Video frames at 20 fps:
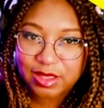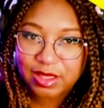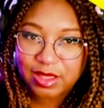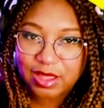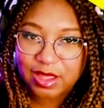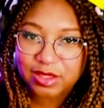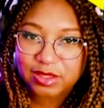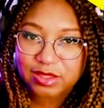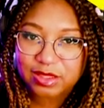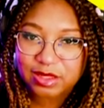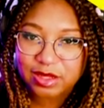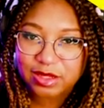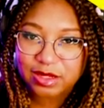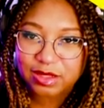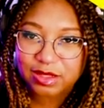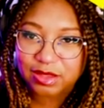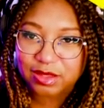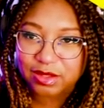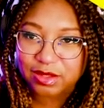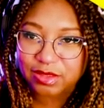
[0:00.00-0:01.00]
actually need
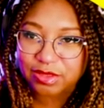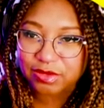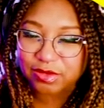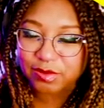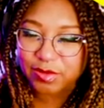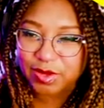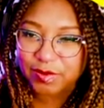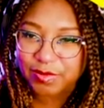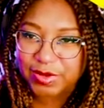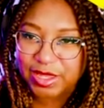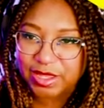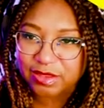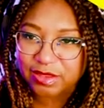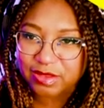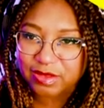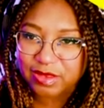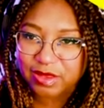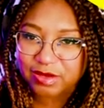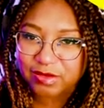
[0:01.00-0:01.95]
to look through my badges.